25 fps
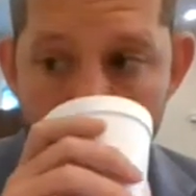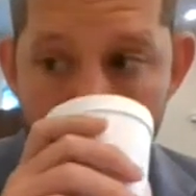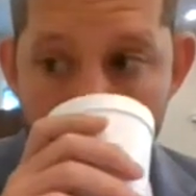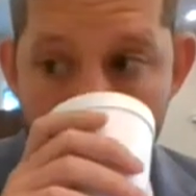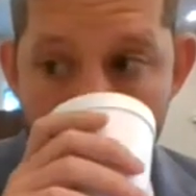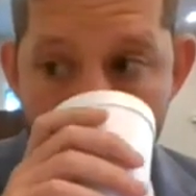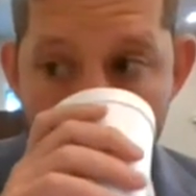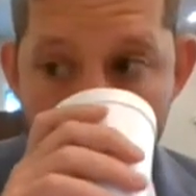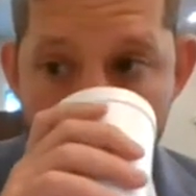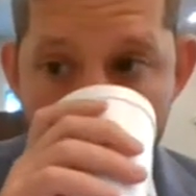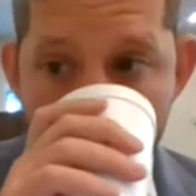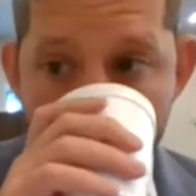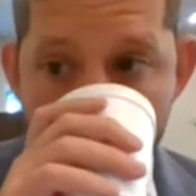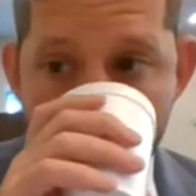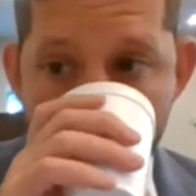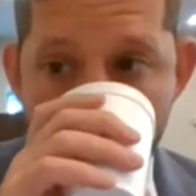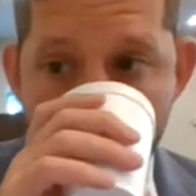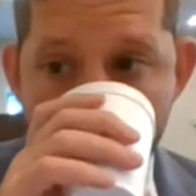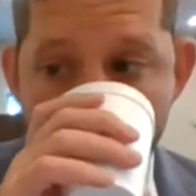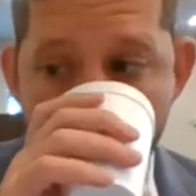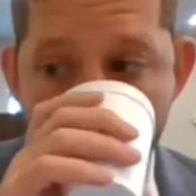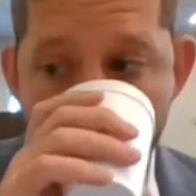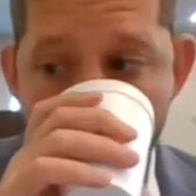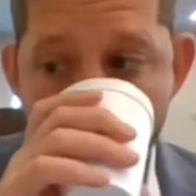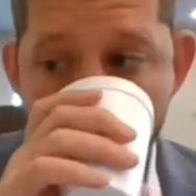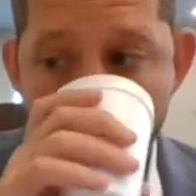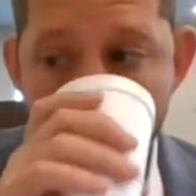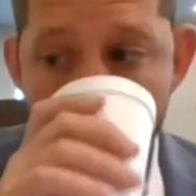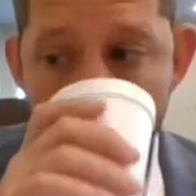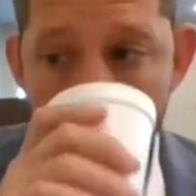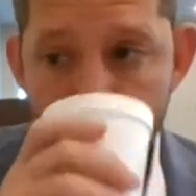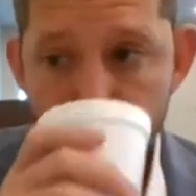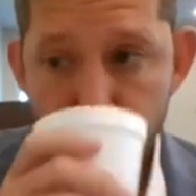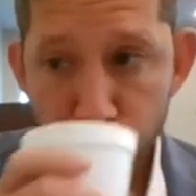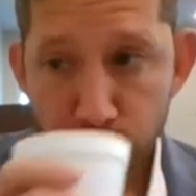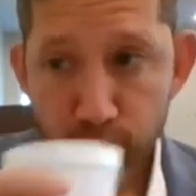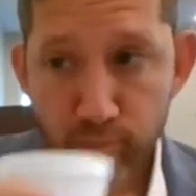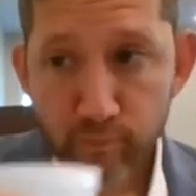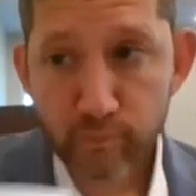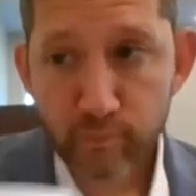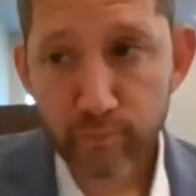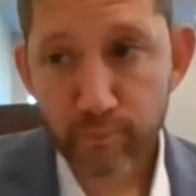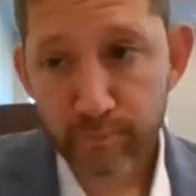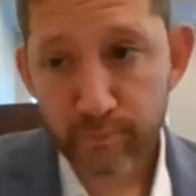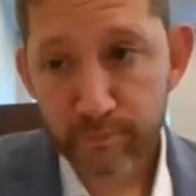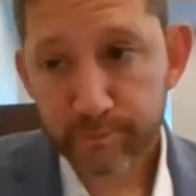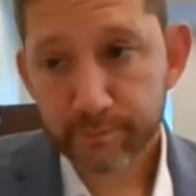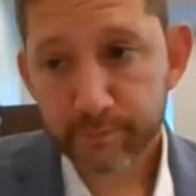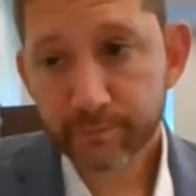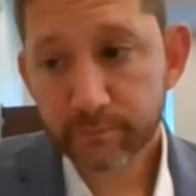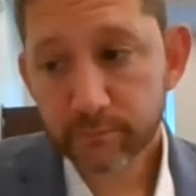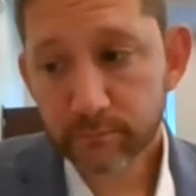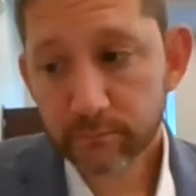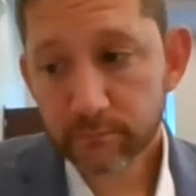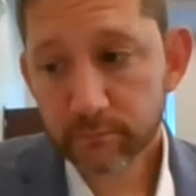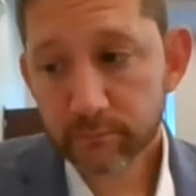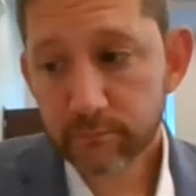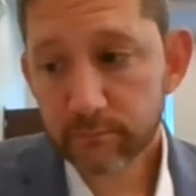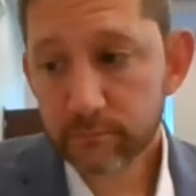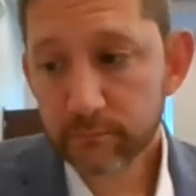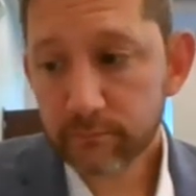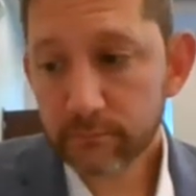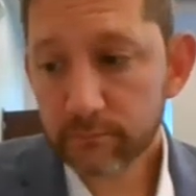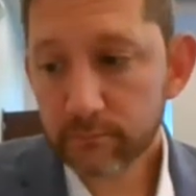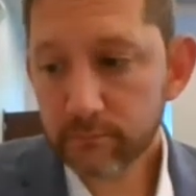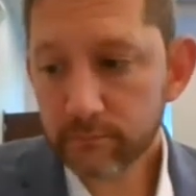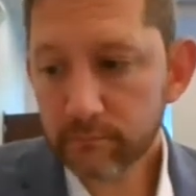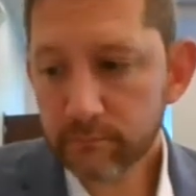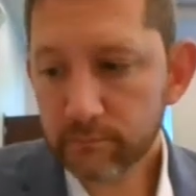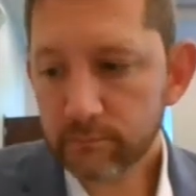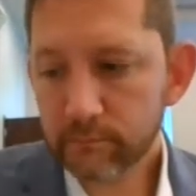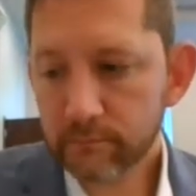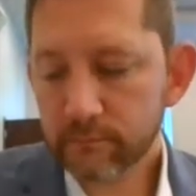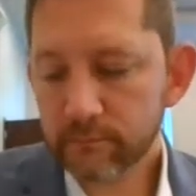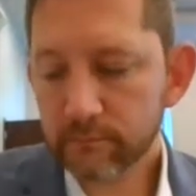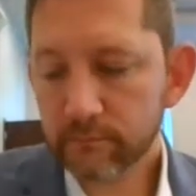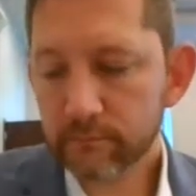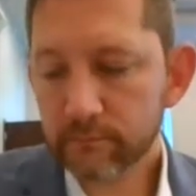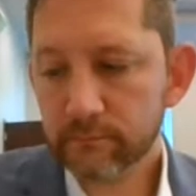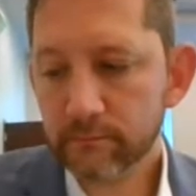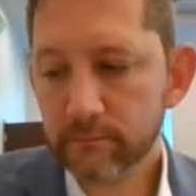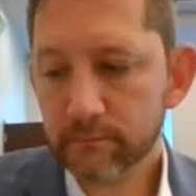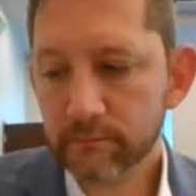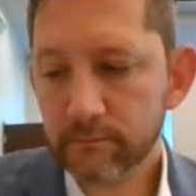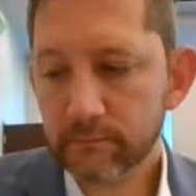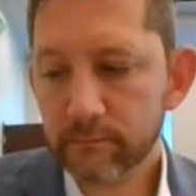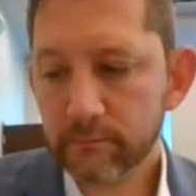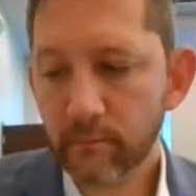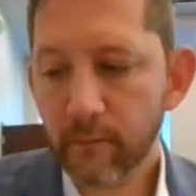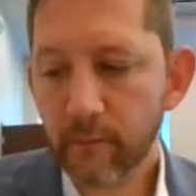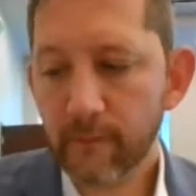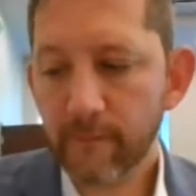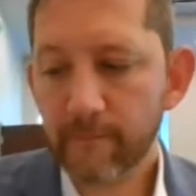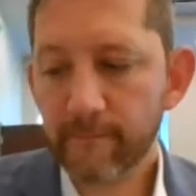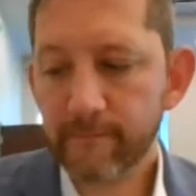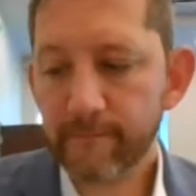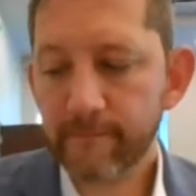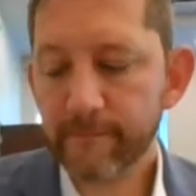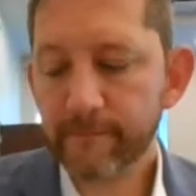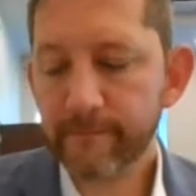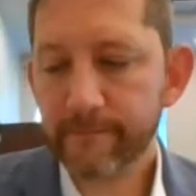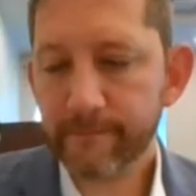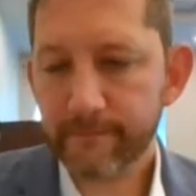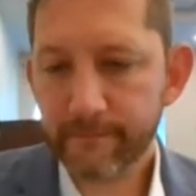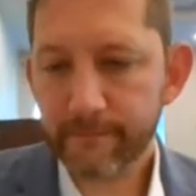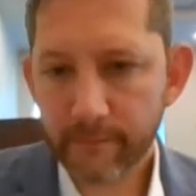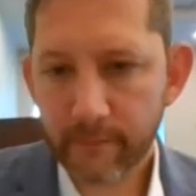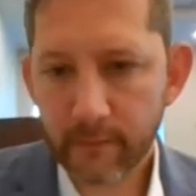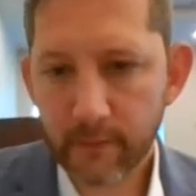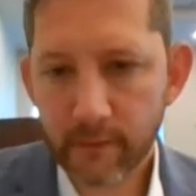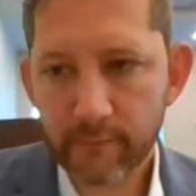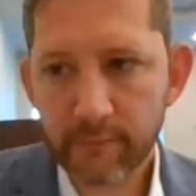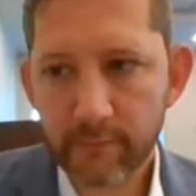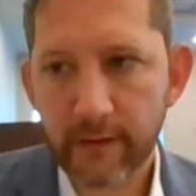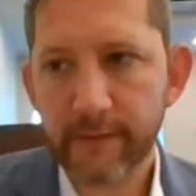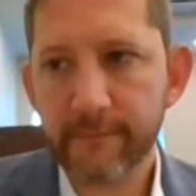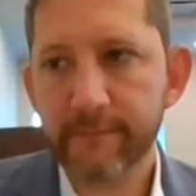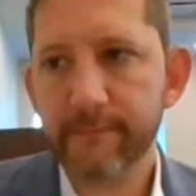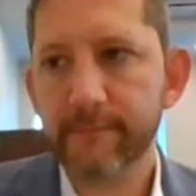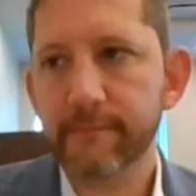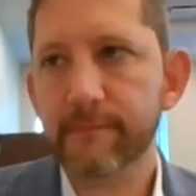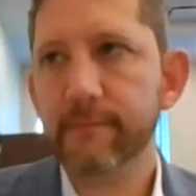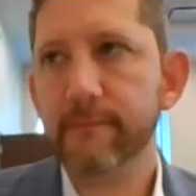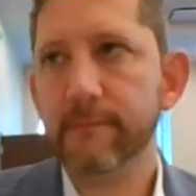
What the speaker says: Isn't it like the whole point of Shabbos is Kedusha and to just make that connection? Right.